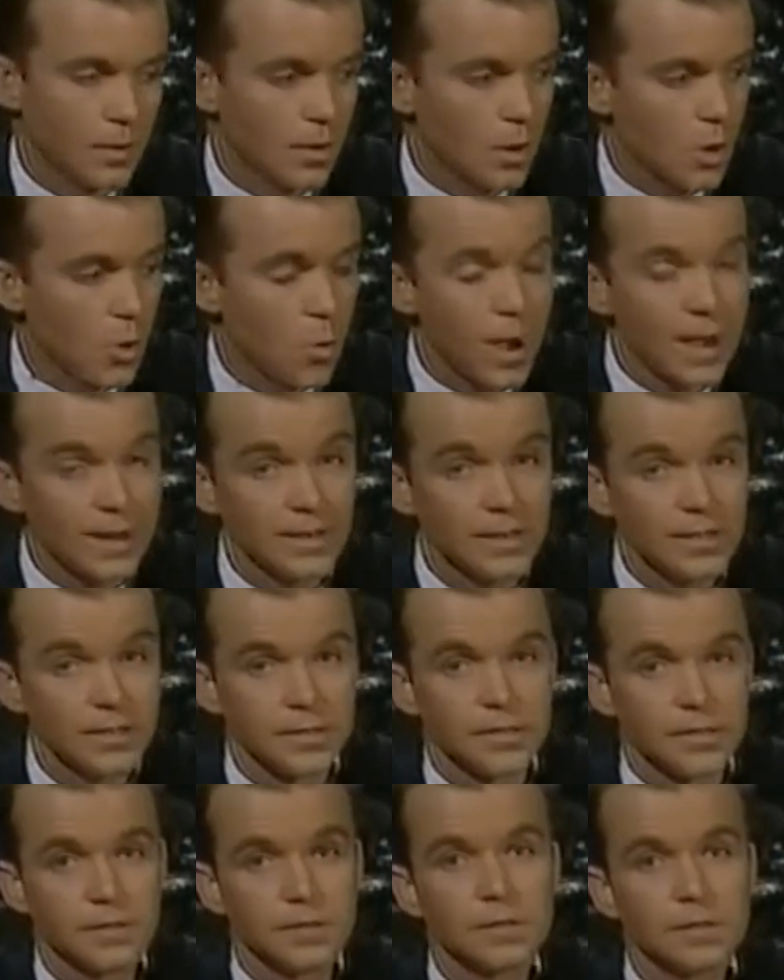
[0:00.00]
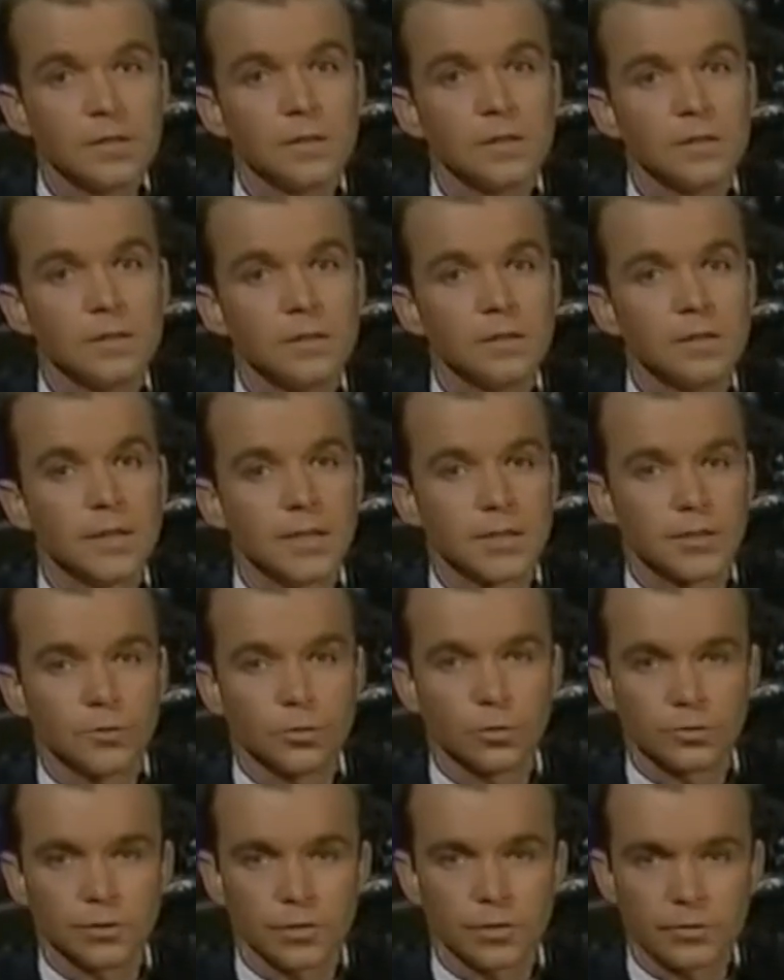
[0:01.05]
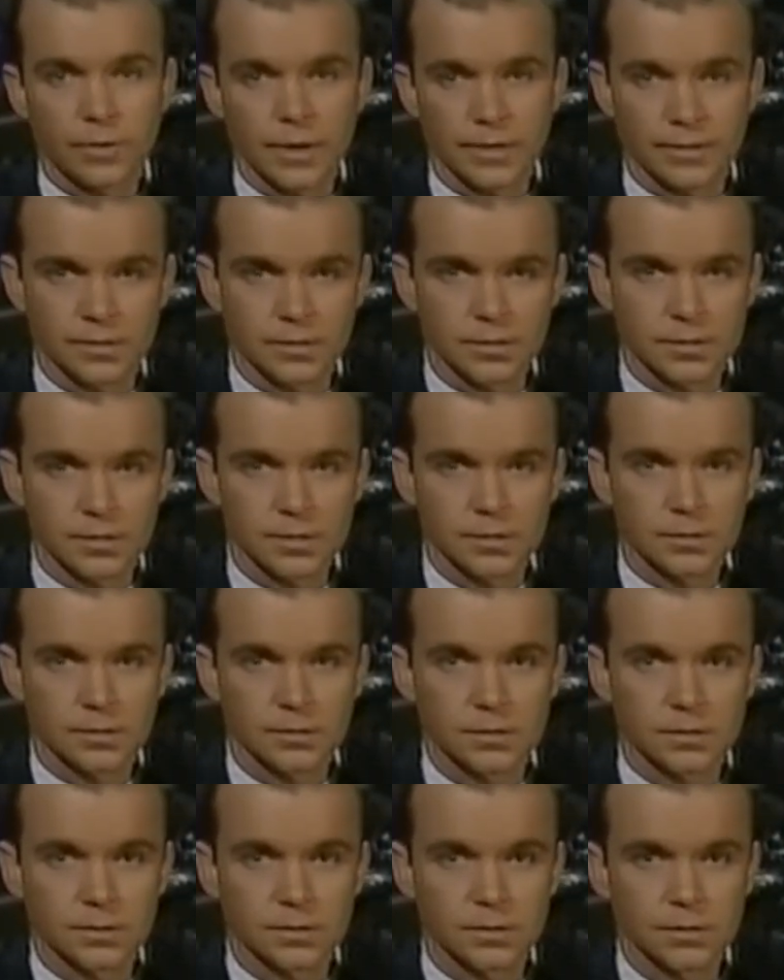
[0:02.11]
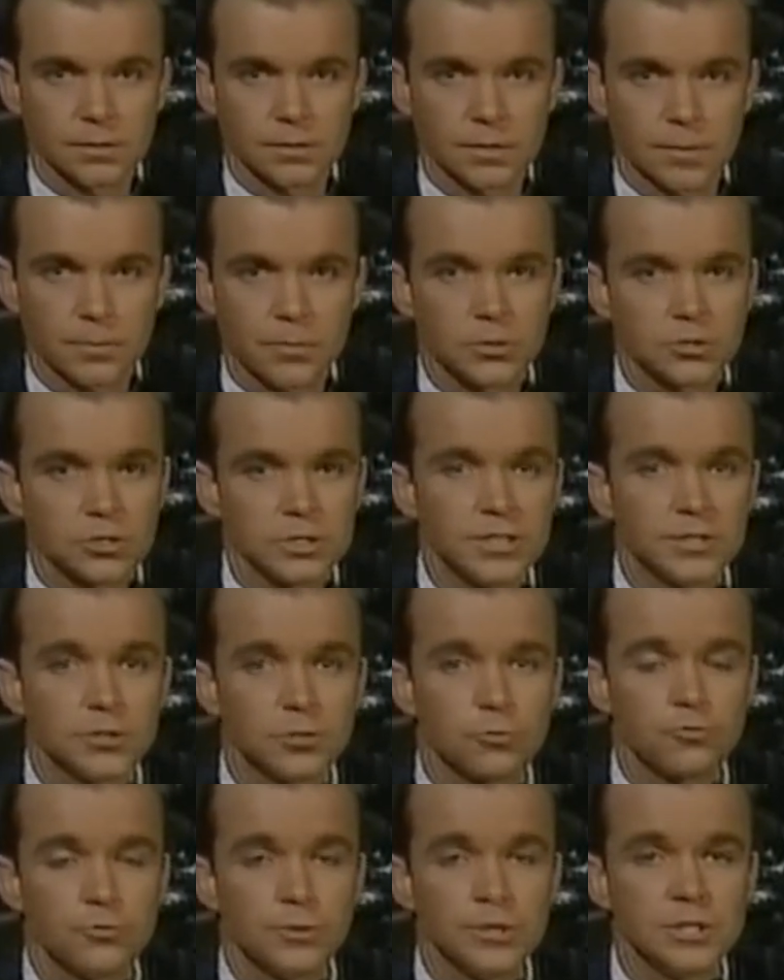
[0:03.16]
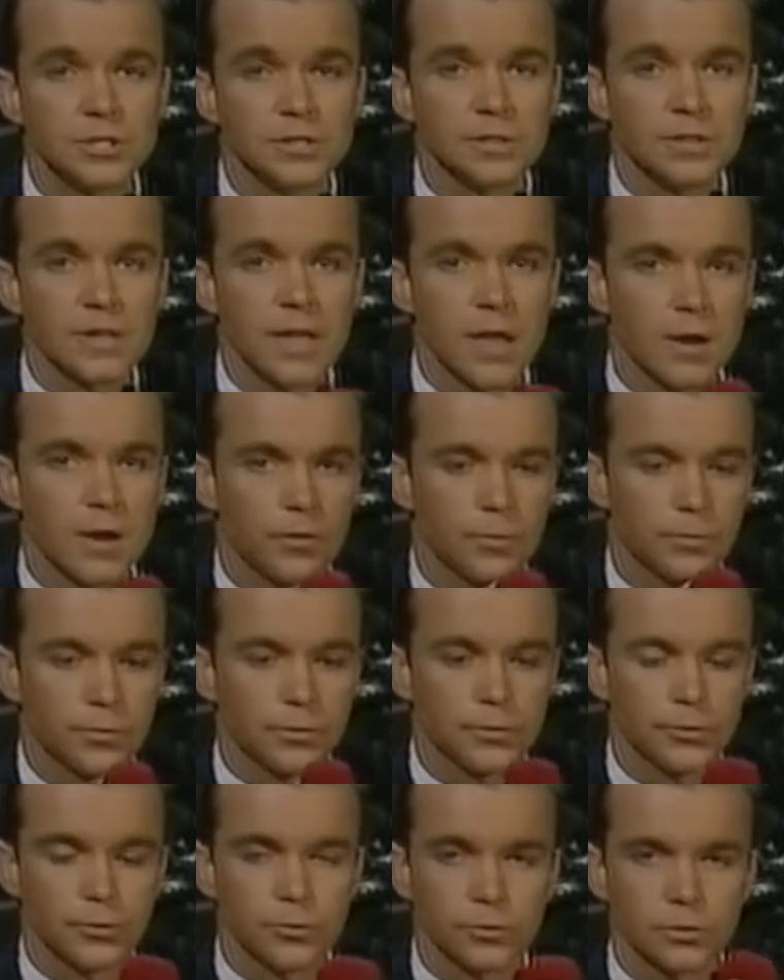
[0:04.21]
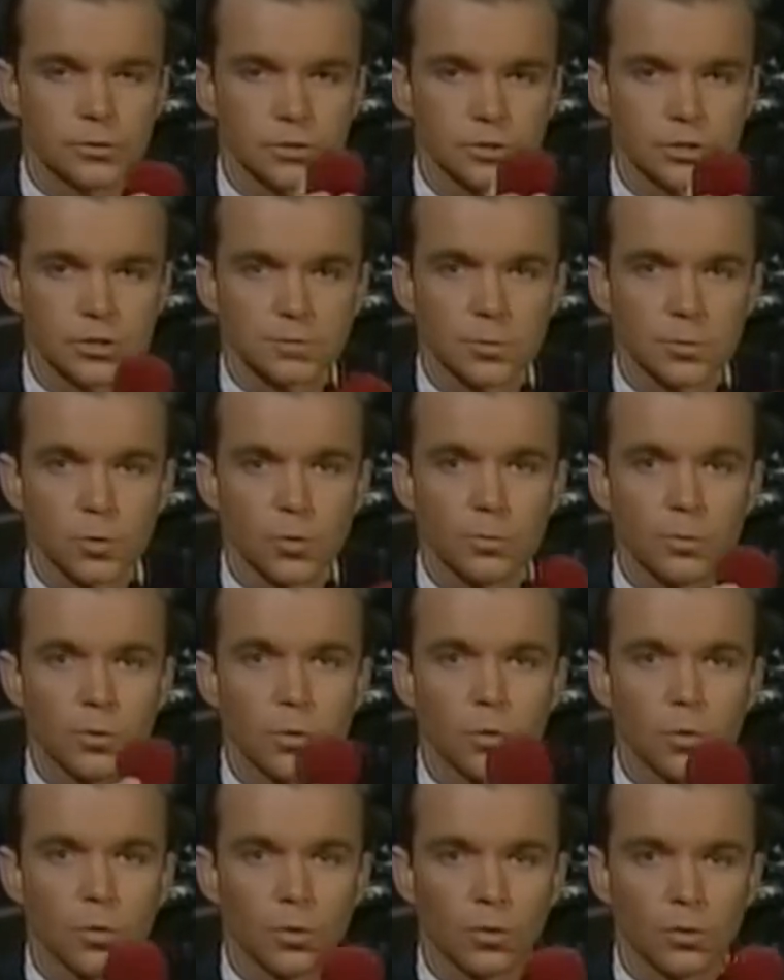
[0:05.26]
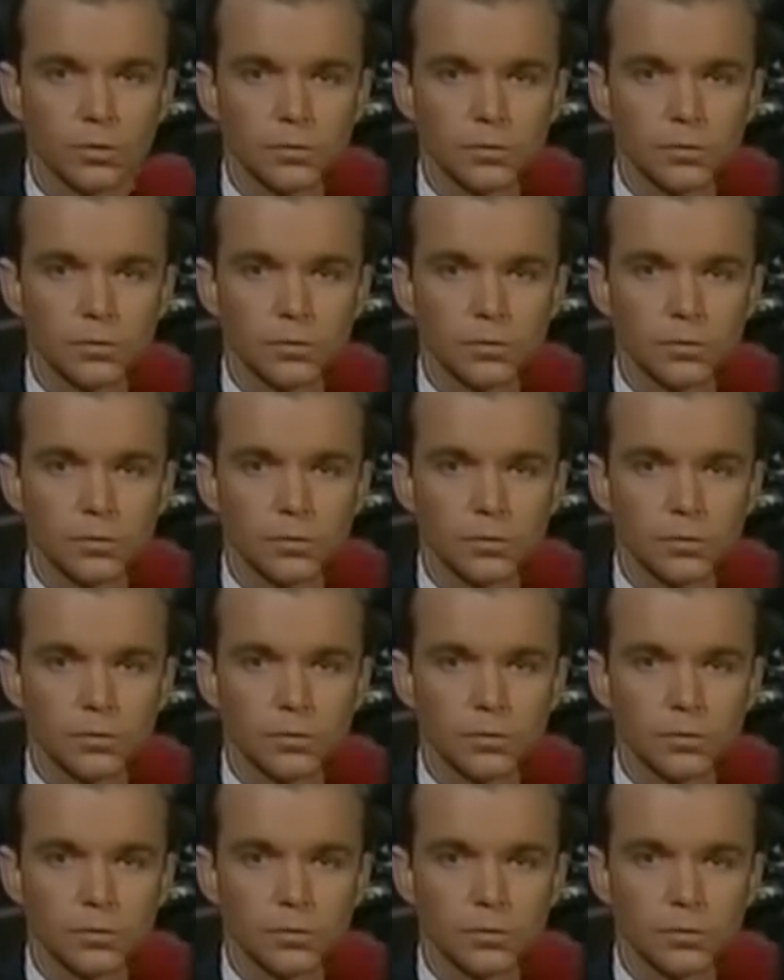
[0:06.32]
Kwang Lee ignored the threats and proceeded to reach in the air and produce a small ball.